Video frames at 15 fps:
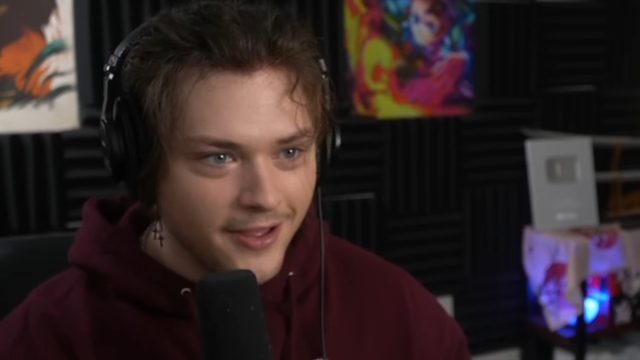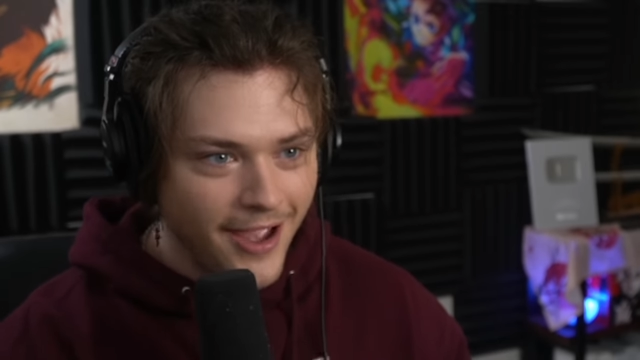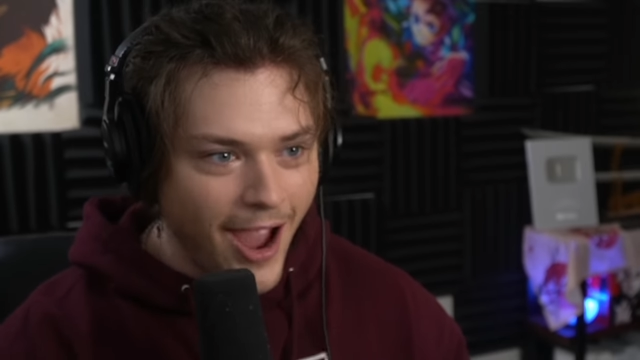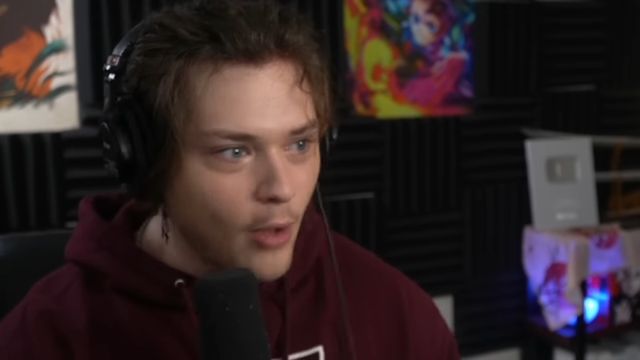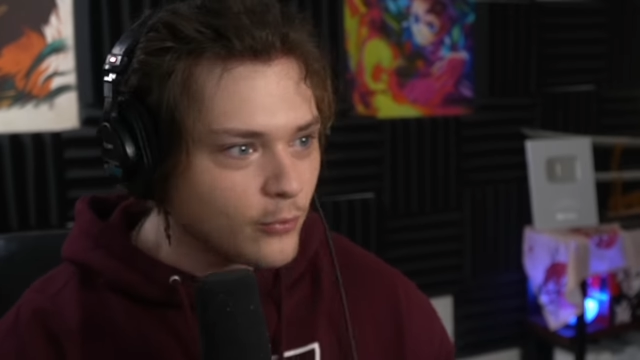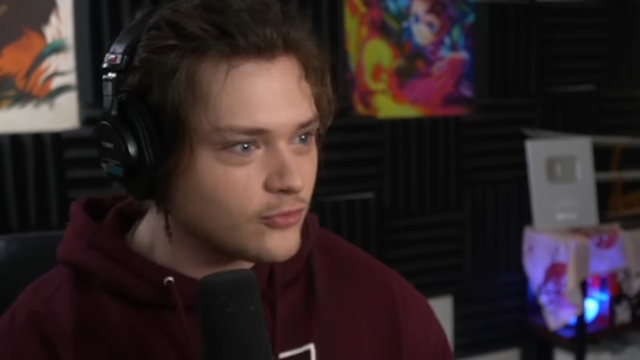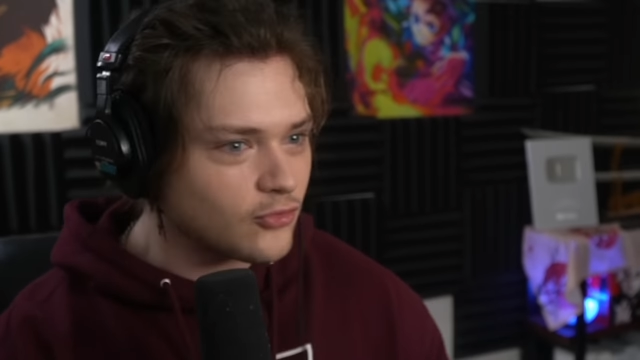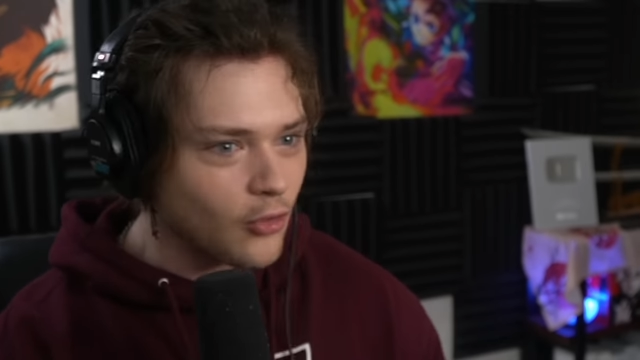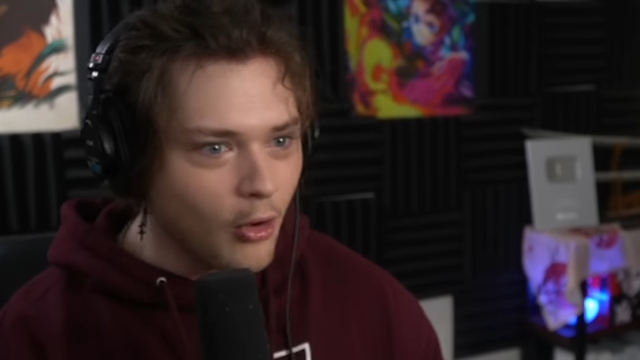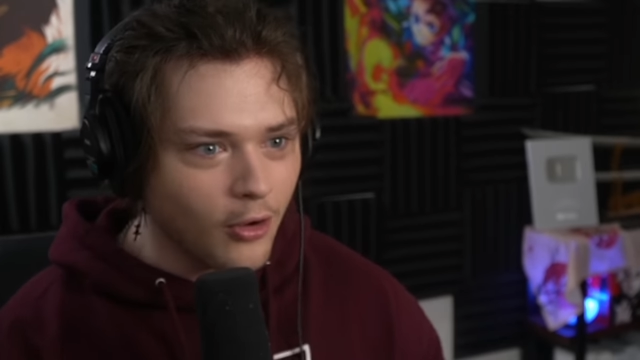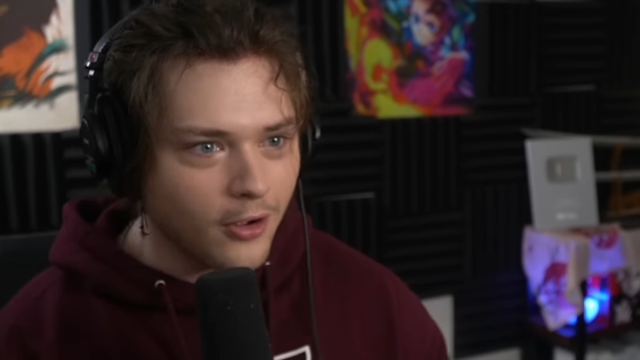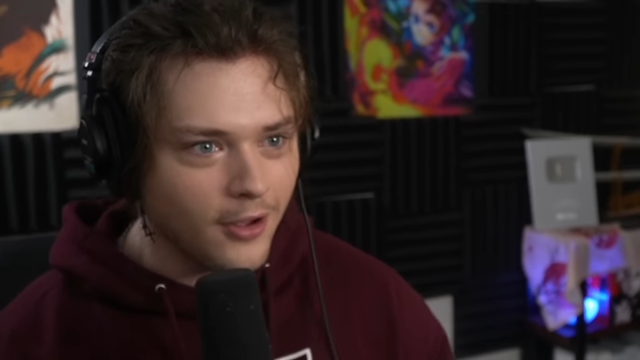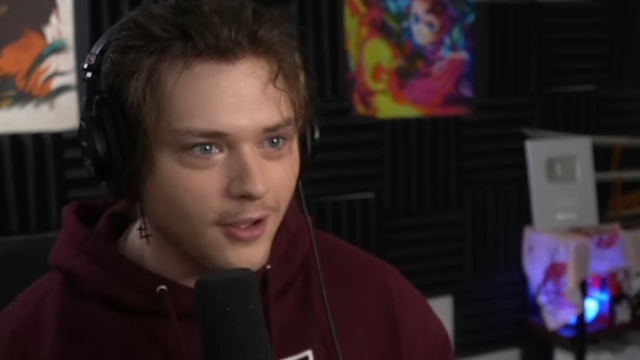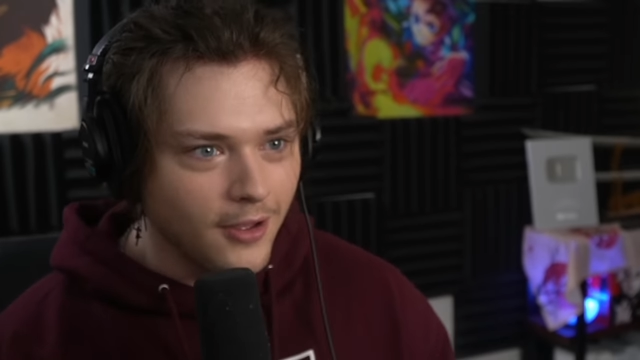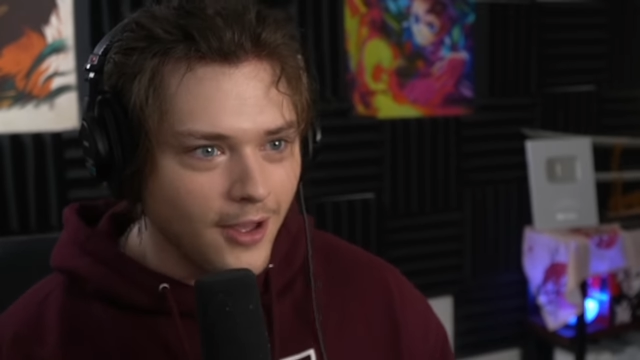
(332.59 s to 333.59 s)
How strong?
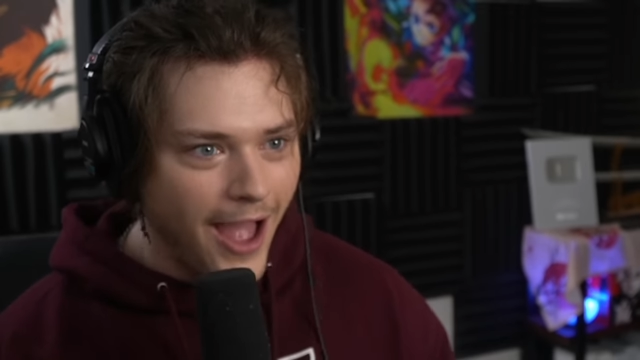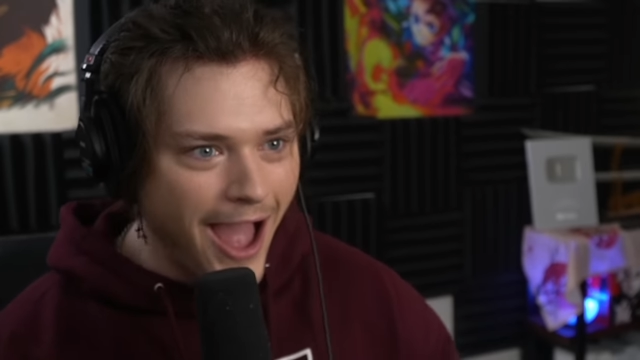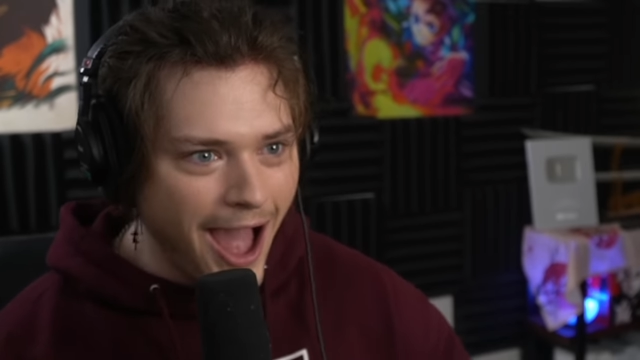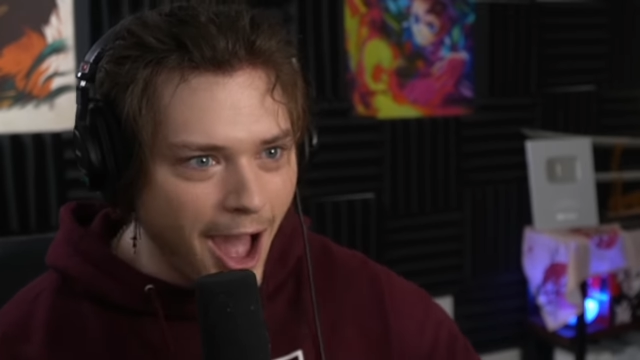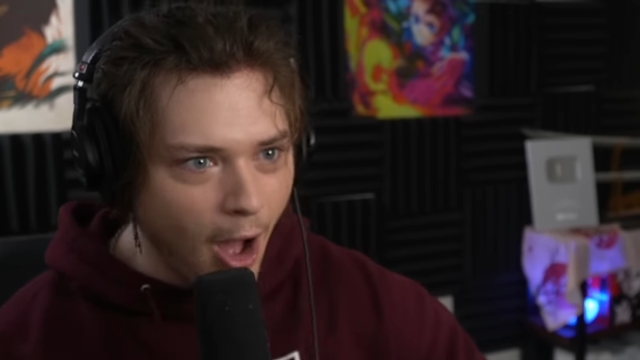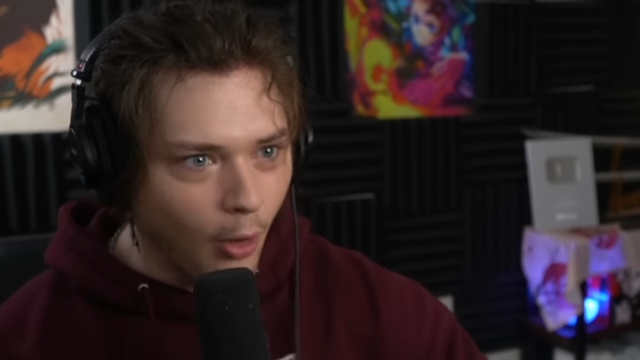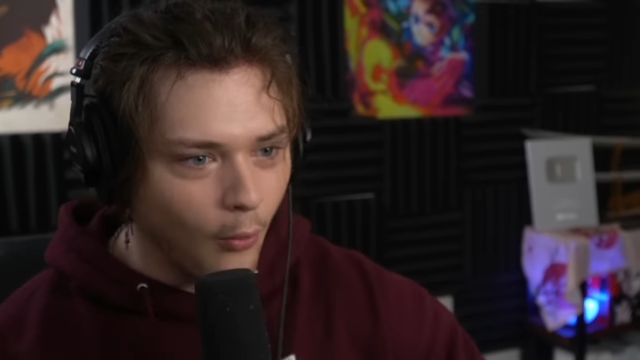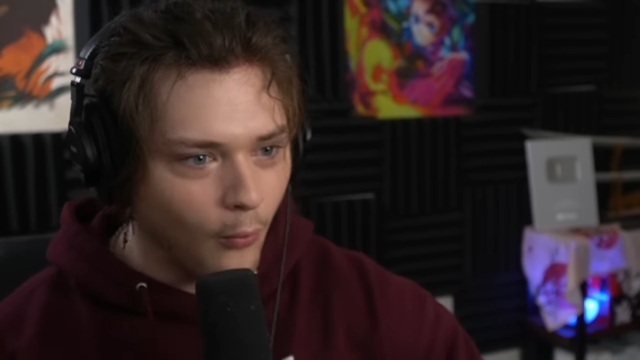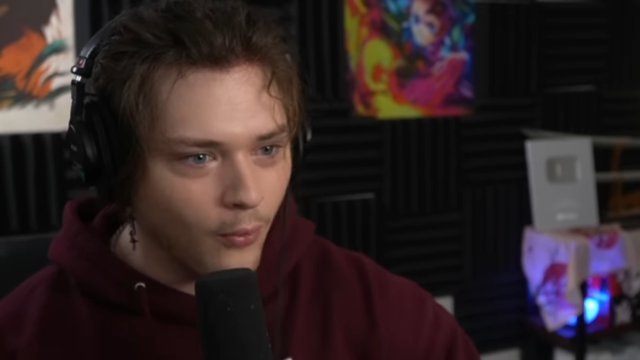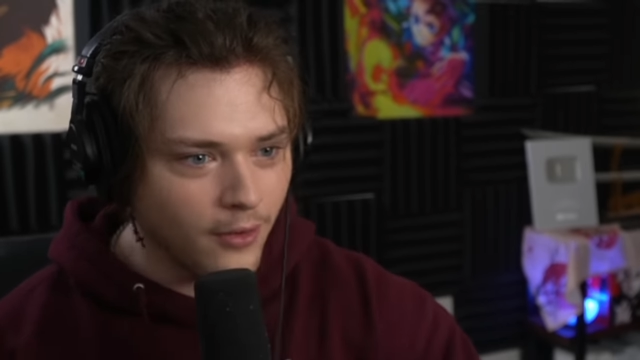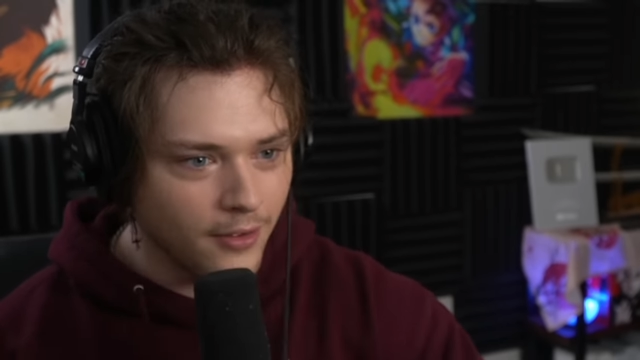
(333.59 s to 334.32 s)
How?